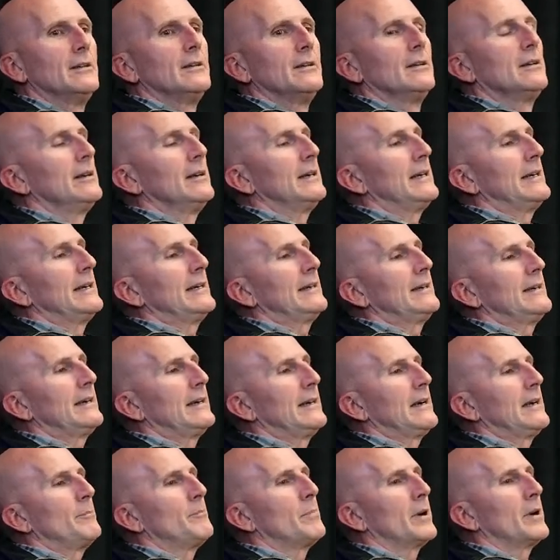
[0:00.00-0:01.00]
Uh, uh,
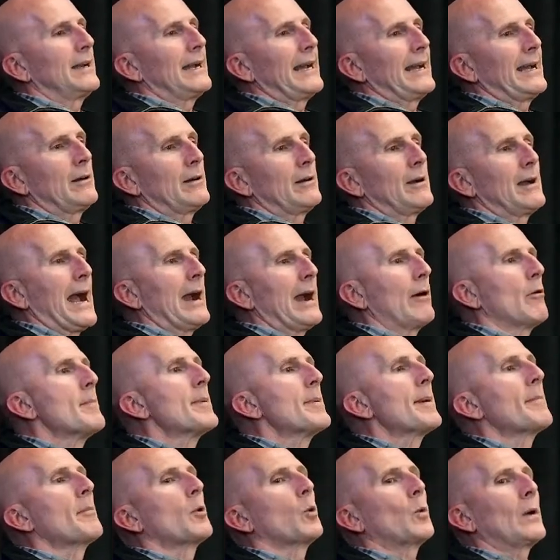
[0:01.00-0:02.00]
but I, I
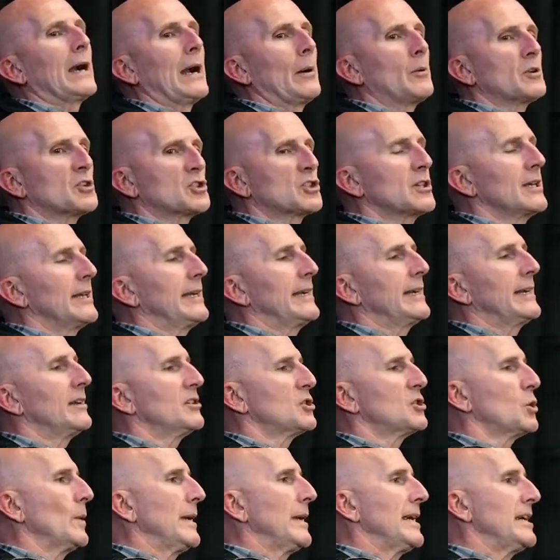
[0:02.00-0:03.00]
remember where I was sitting at
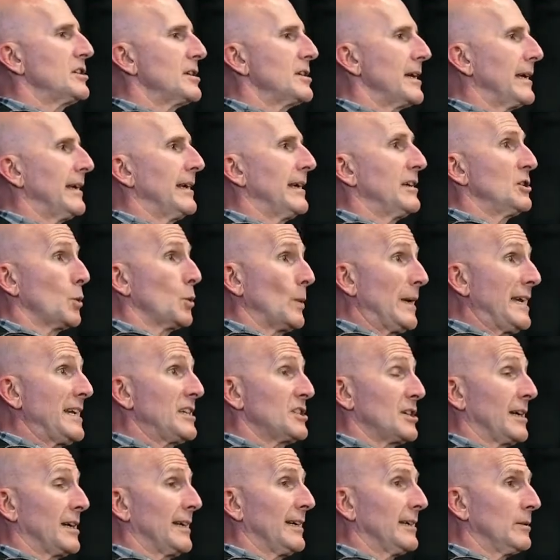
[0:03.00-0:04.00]
2010 in
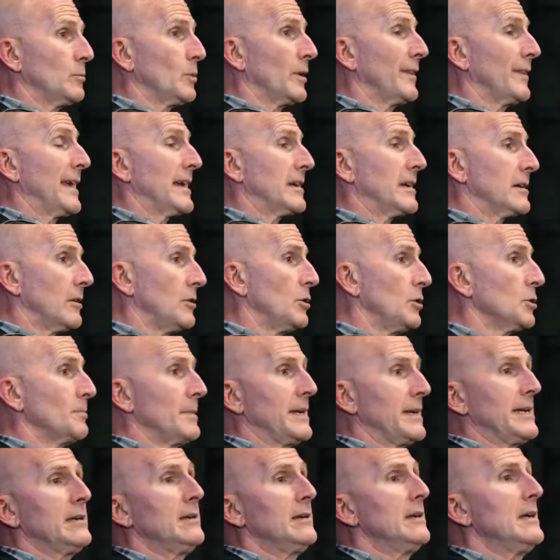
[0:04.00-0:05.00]
2010 when they called
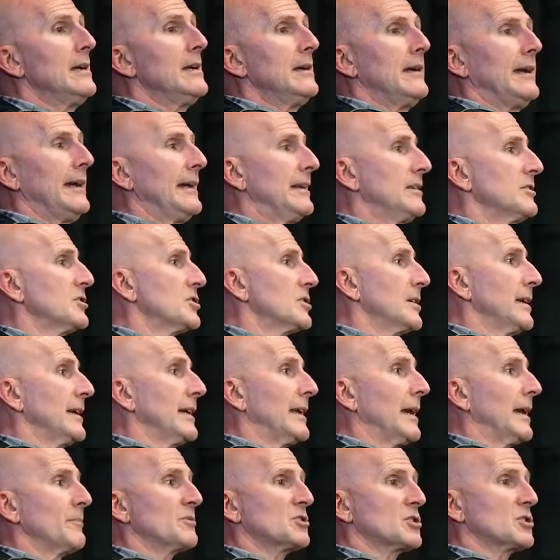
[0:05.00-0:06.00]
me and said,
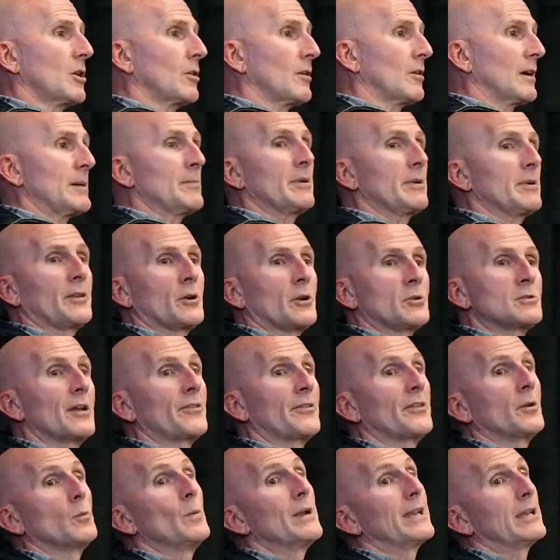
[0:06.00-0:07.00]
"I'm sorry, but there's nothing
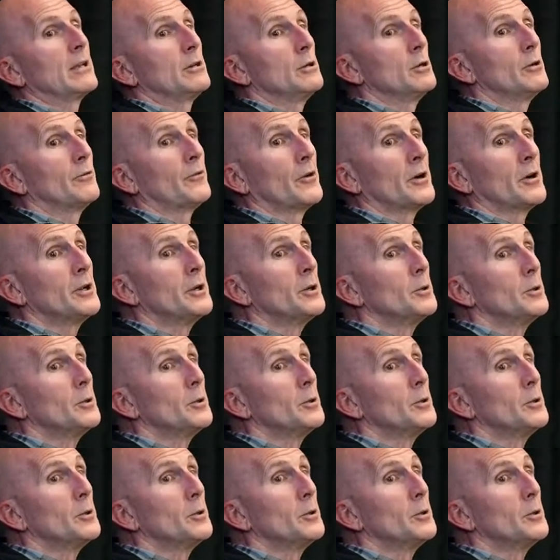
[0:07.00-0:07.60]
we can do for you."